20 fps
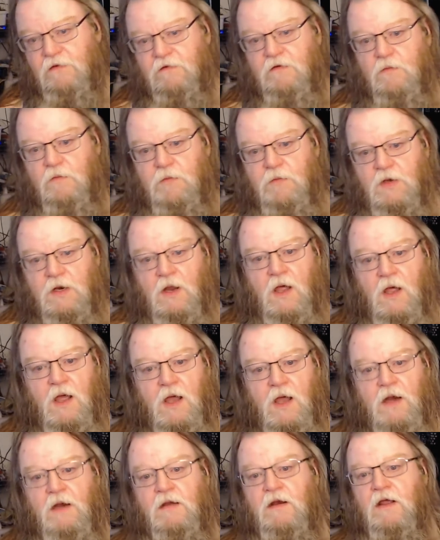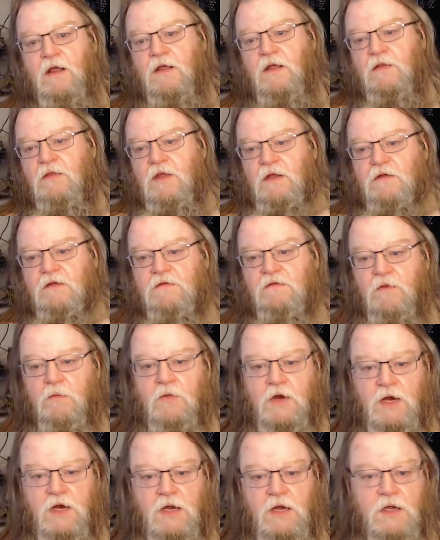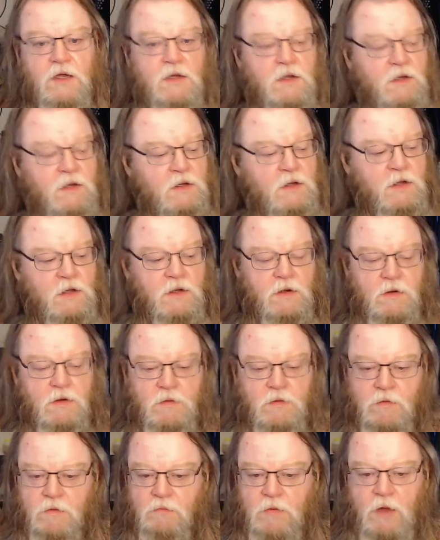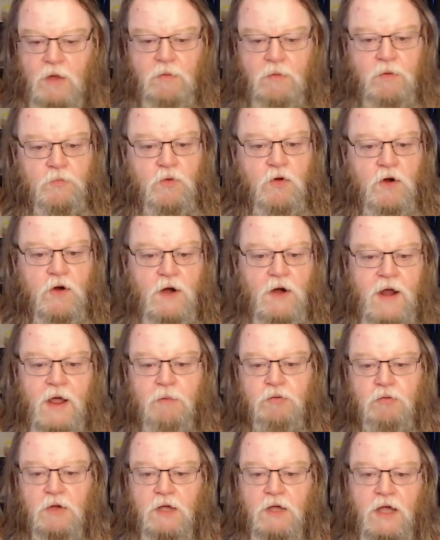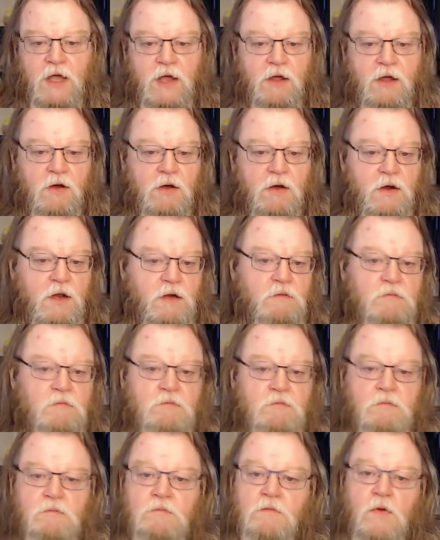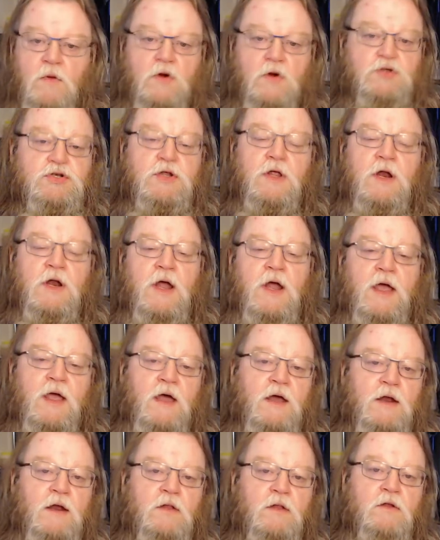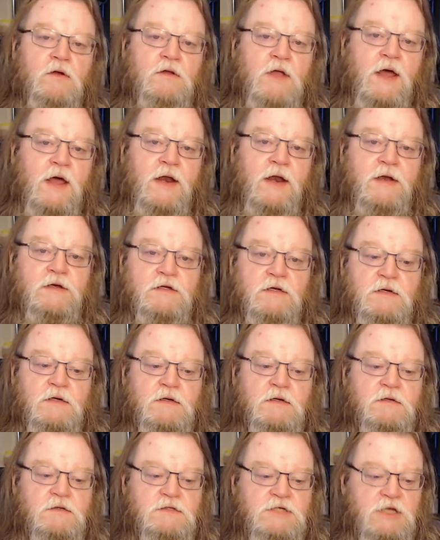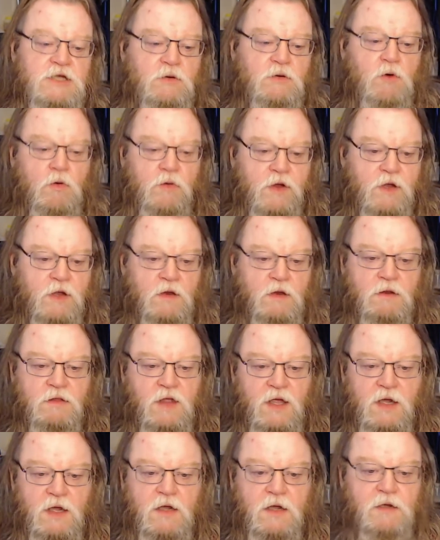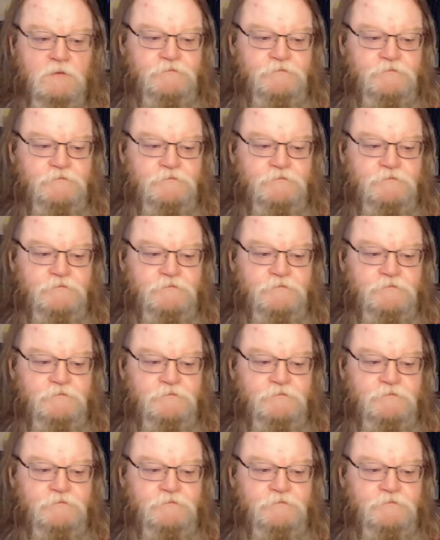a mid line. And I think somebody maybe put an applique on it. Marshall and I kind of looked at it to see what we could think.